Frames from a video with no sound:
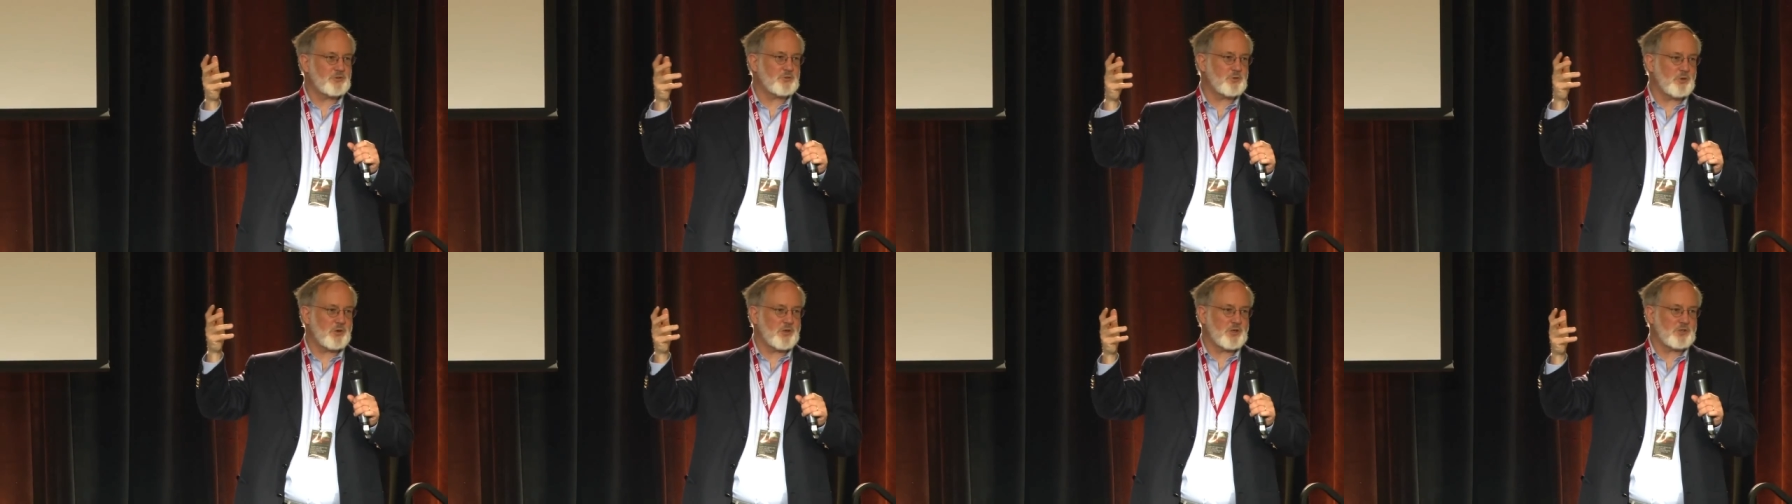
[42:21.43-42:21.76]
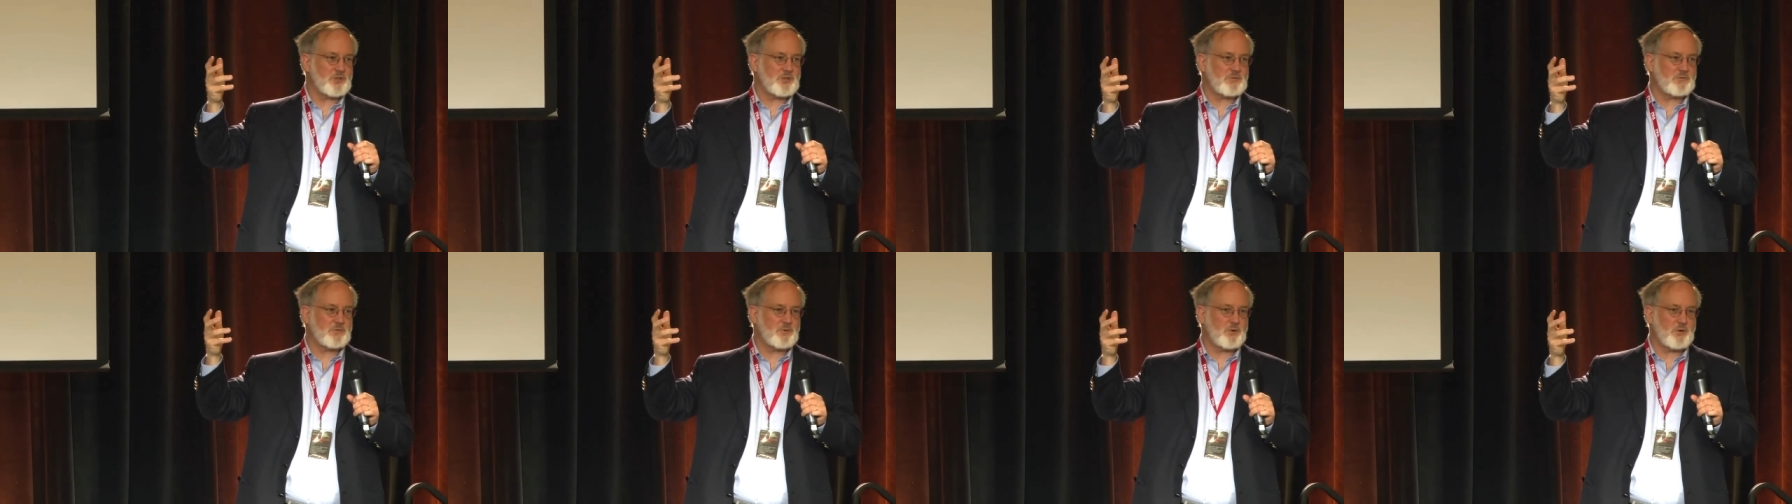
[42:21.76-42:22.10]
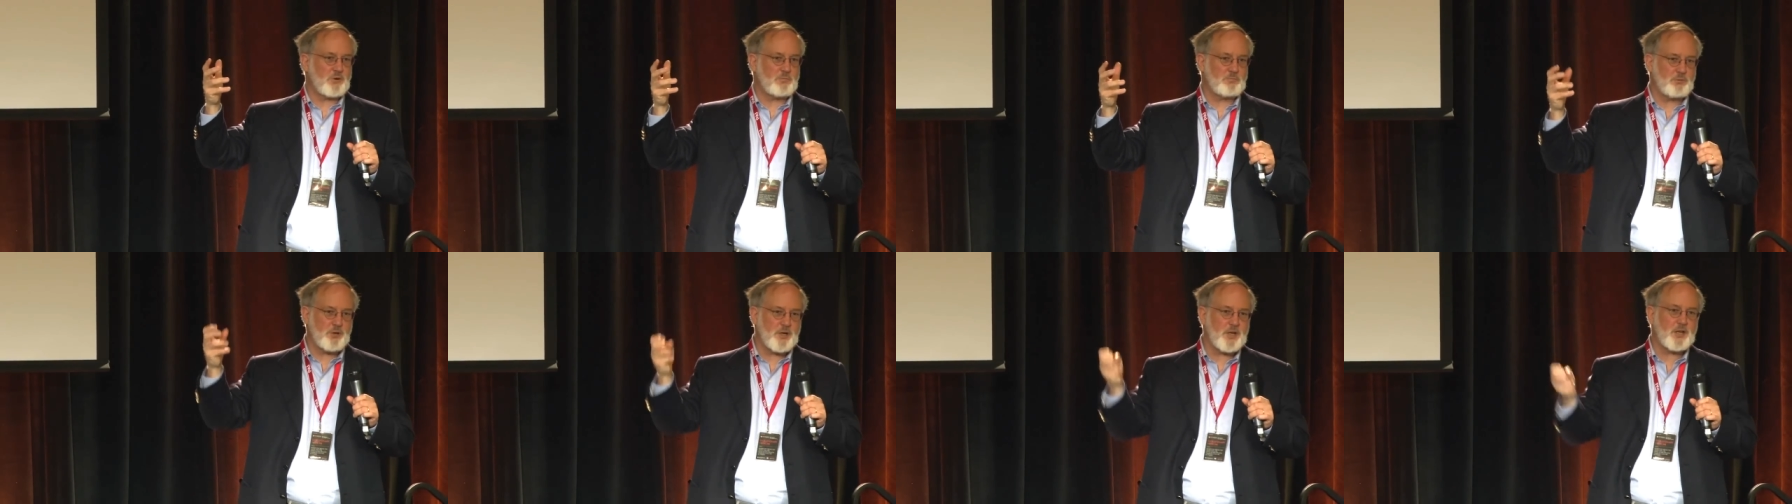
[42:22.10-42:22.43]
source
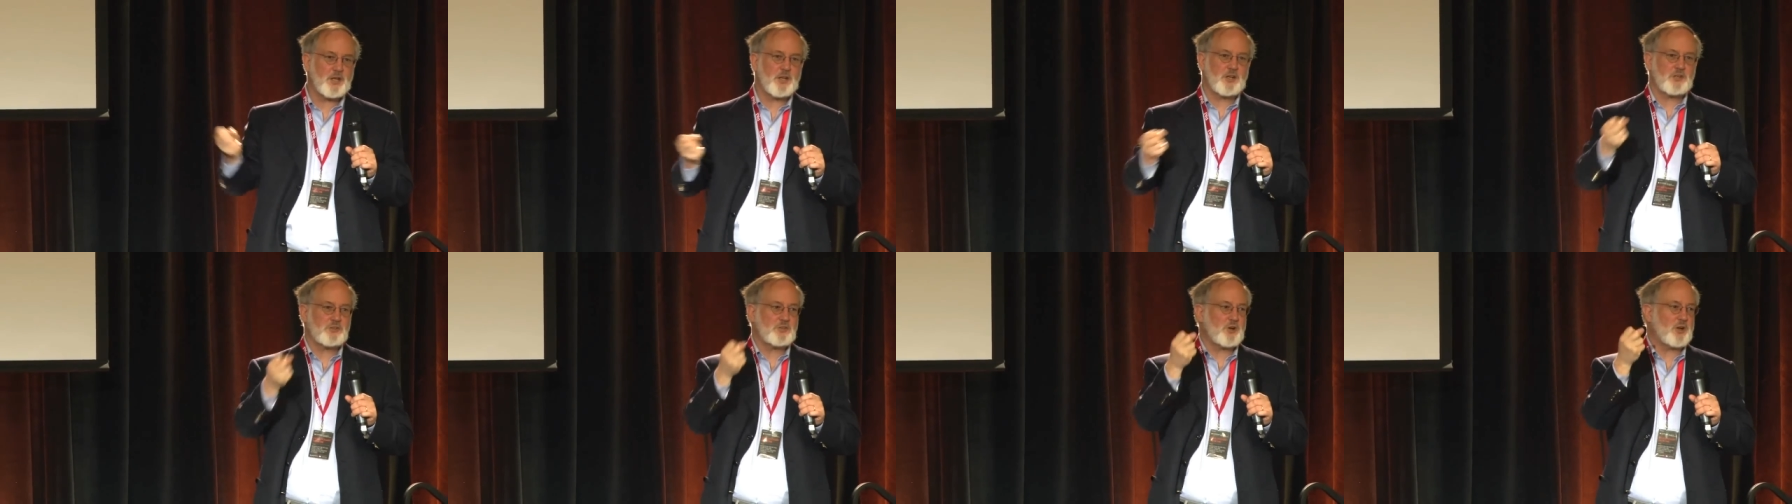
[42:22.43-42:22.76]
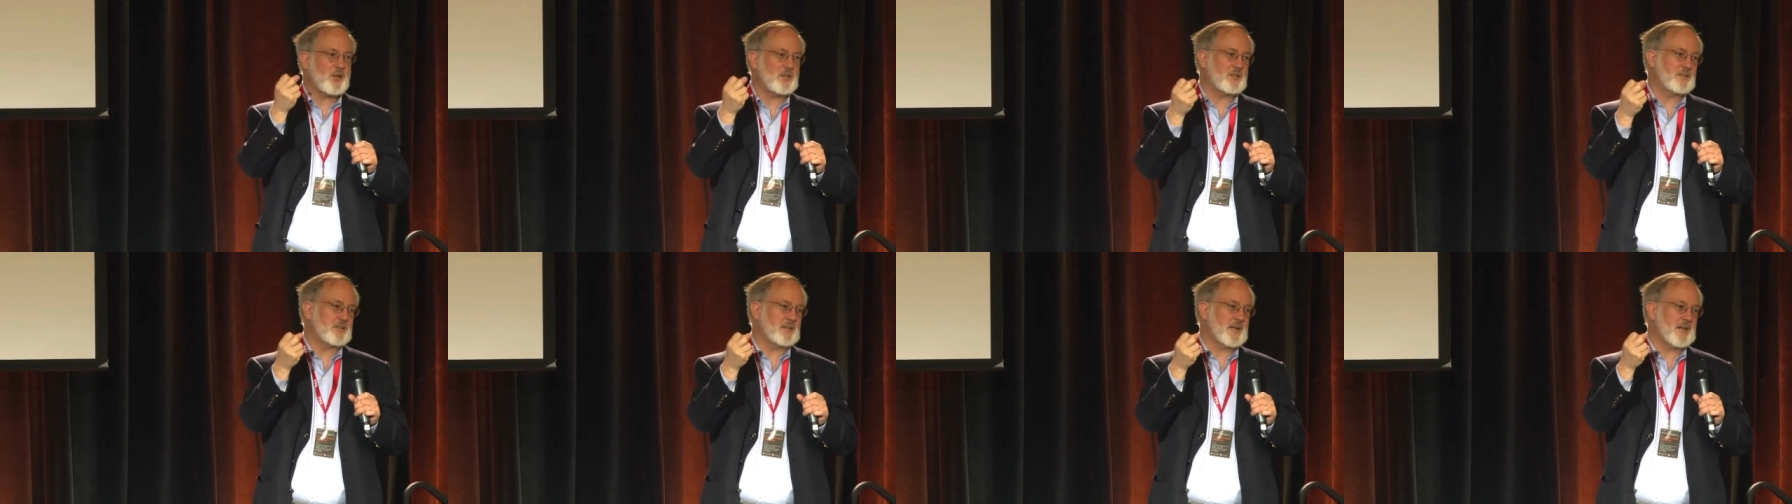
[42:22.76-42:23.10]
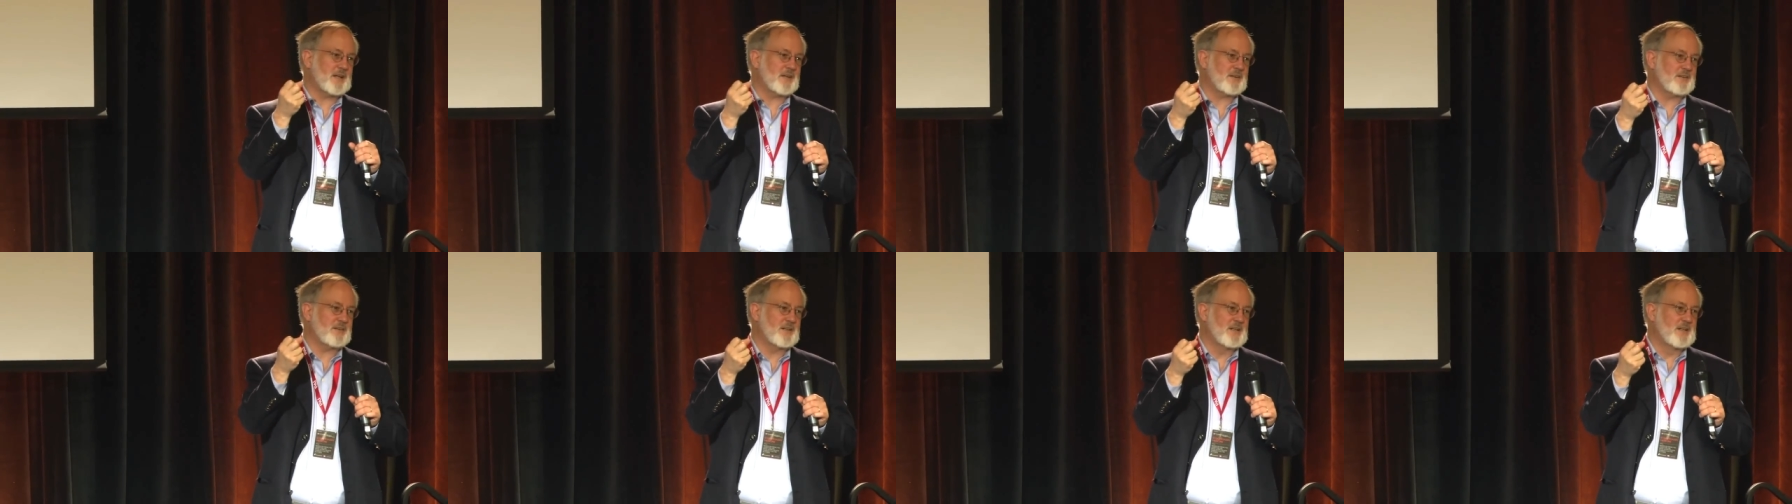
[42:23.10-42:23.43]
for bringing this all
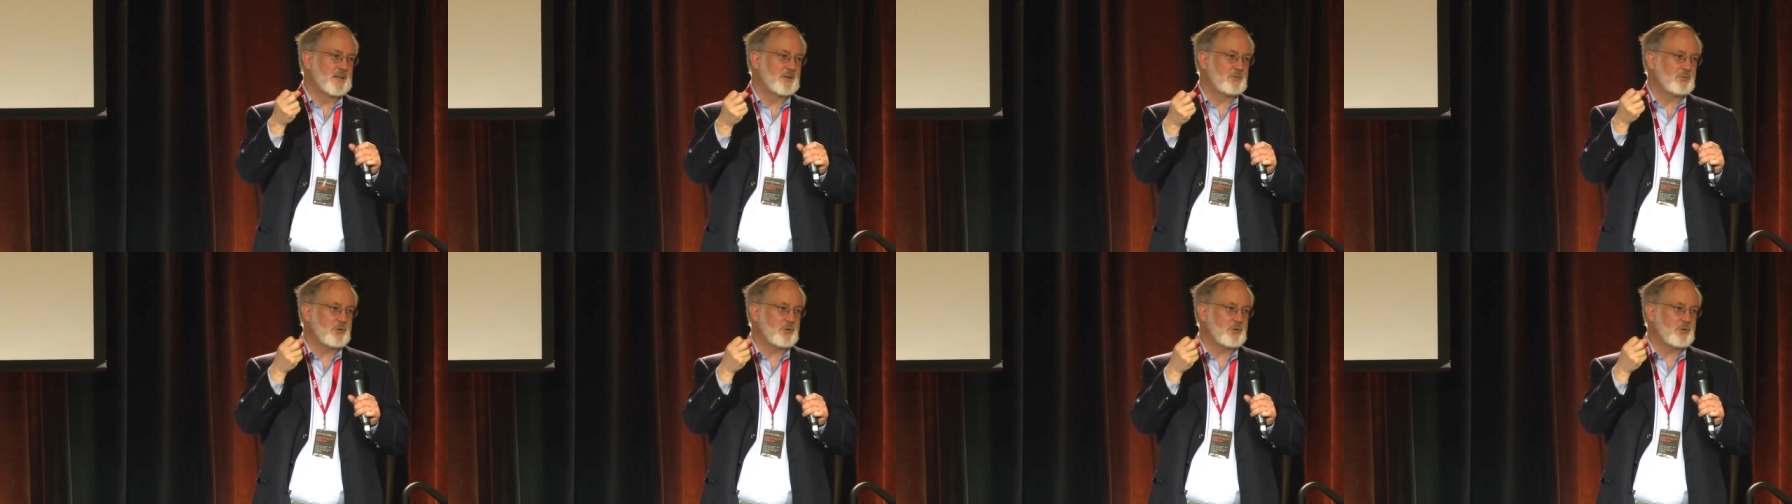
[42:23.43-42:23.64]
together.